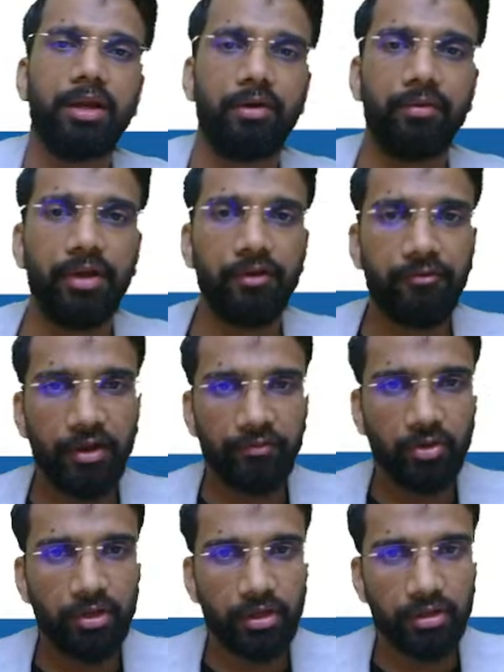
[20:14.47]
Now, if we
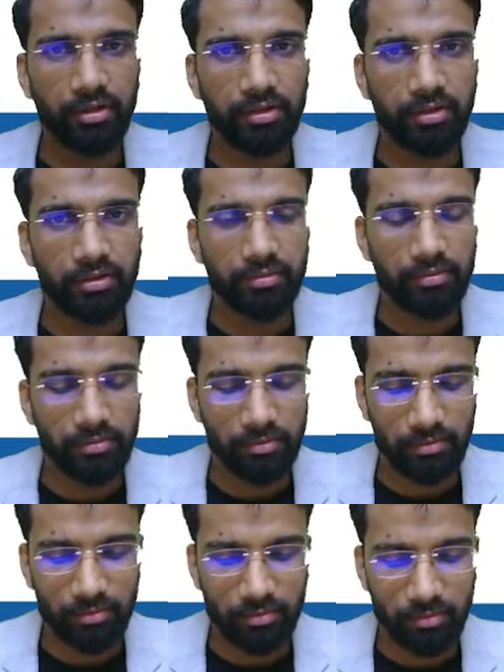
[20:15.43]
have to
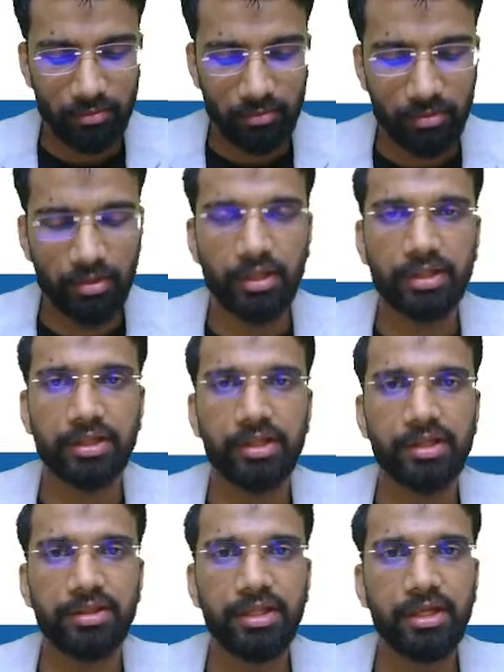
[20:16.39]

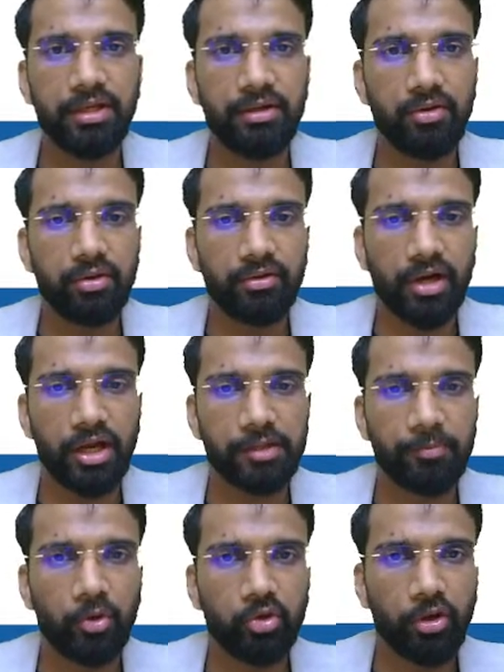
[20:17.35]
discuss the
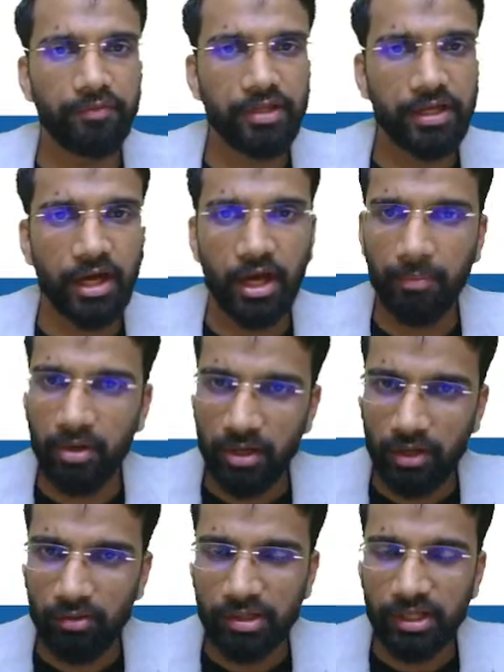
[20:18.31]
transport of the
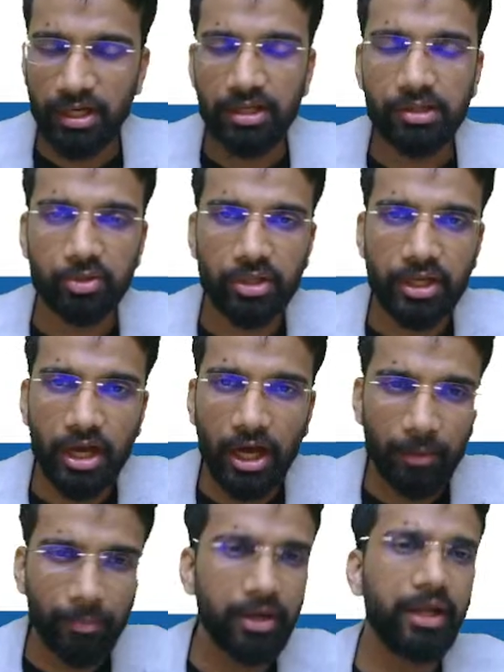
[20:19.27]
carbon dioxide, so the
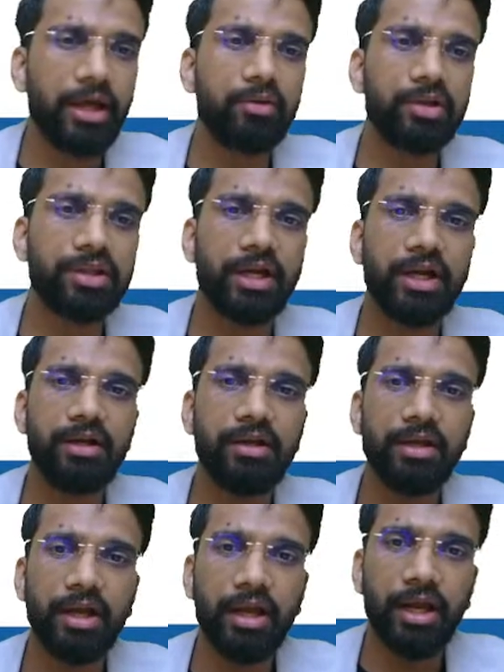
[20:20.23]
carbon
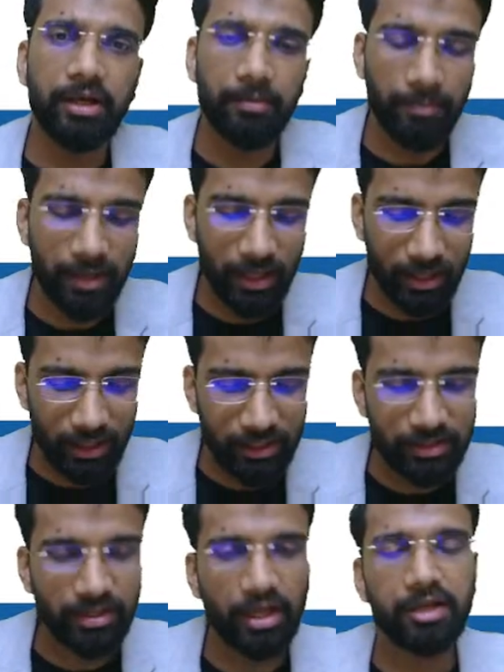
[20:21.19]
dioxide, it
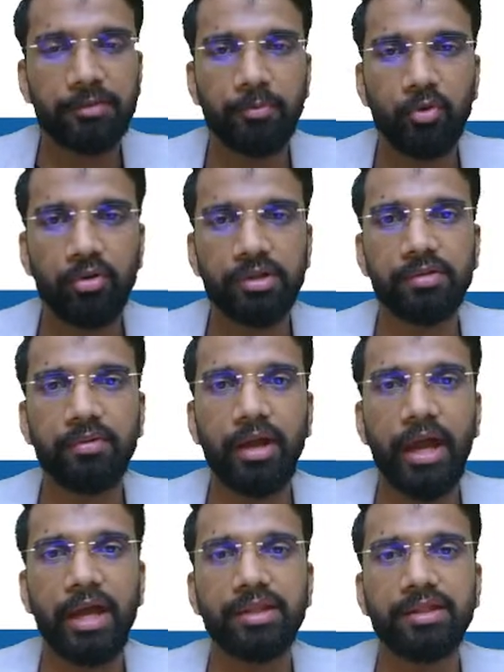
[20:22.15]
mainly transports
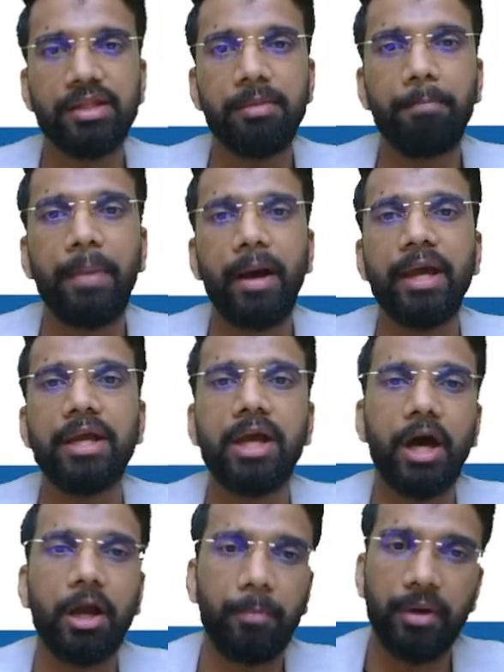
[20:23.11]
as the
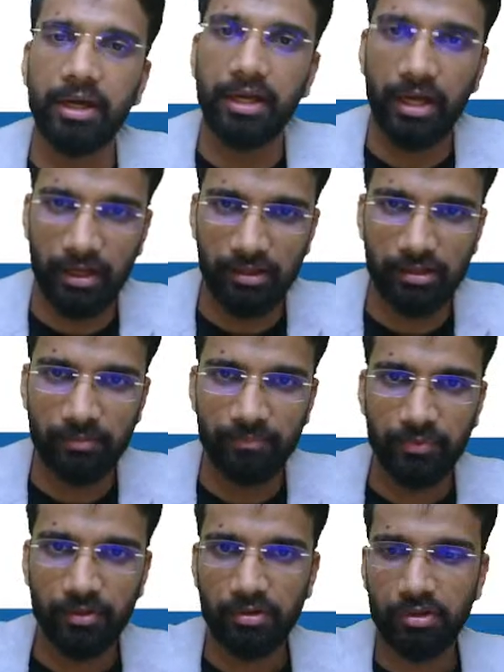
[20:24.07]
bicarbonate ions.
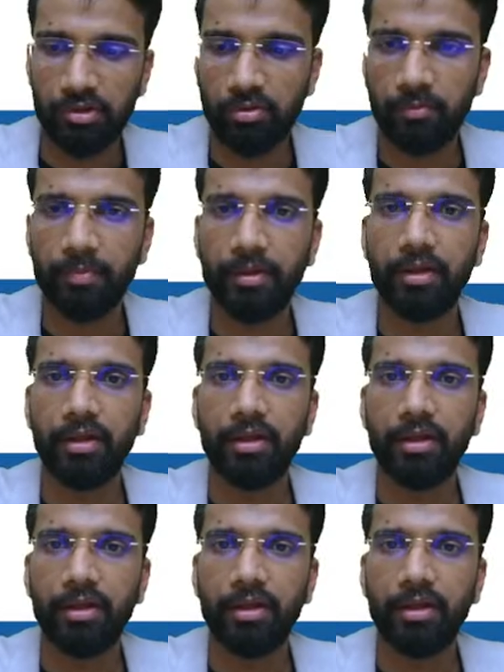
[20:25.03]
So